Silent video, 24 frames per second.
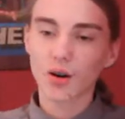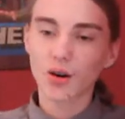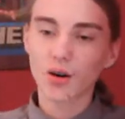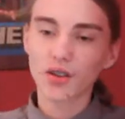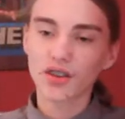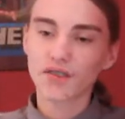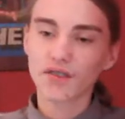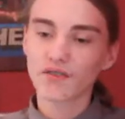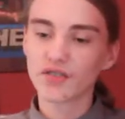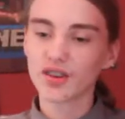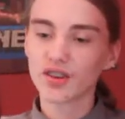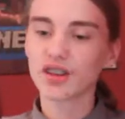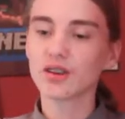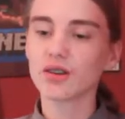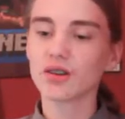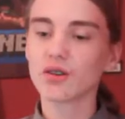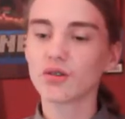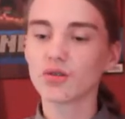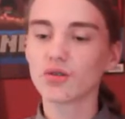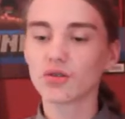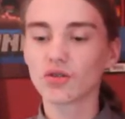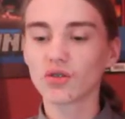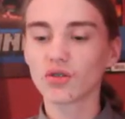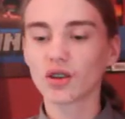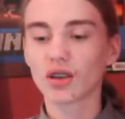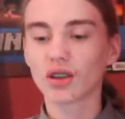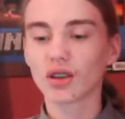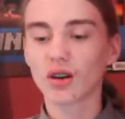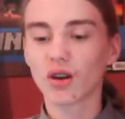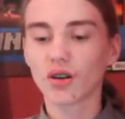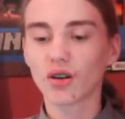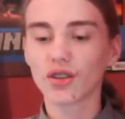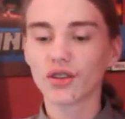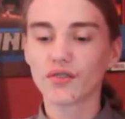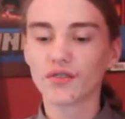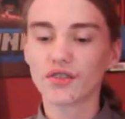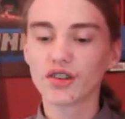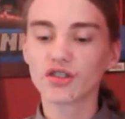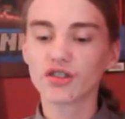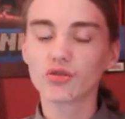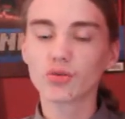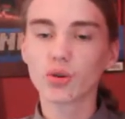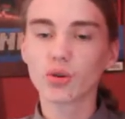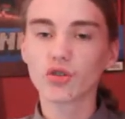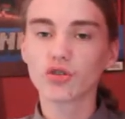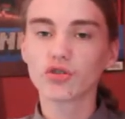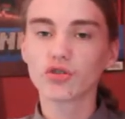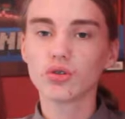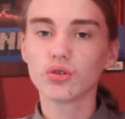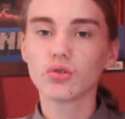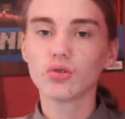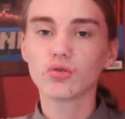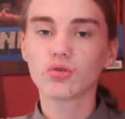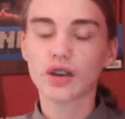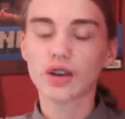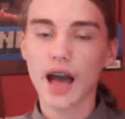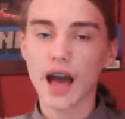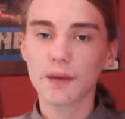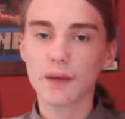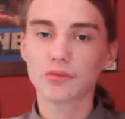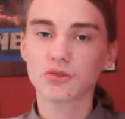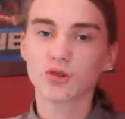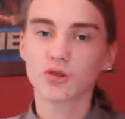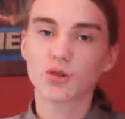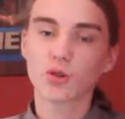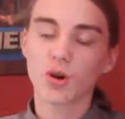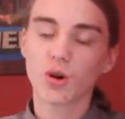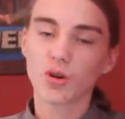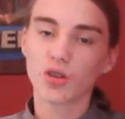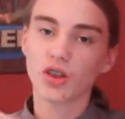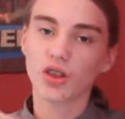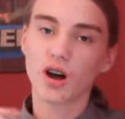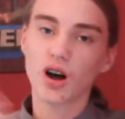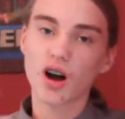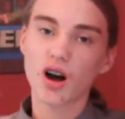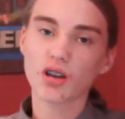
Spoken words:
Taking all the videos, all the visuals you've captured,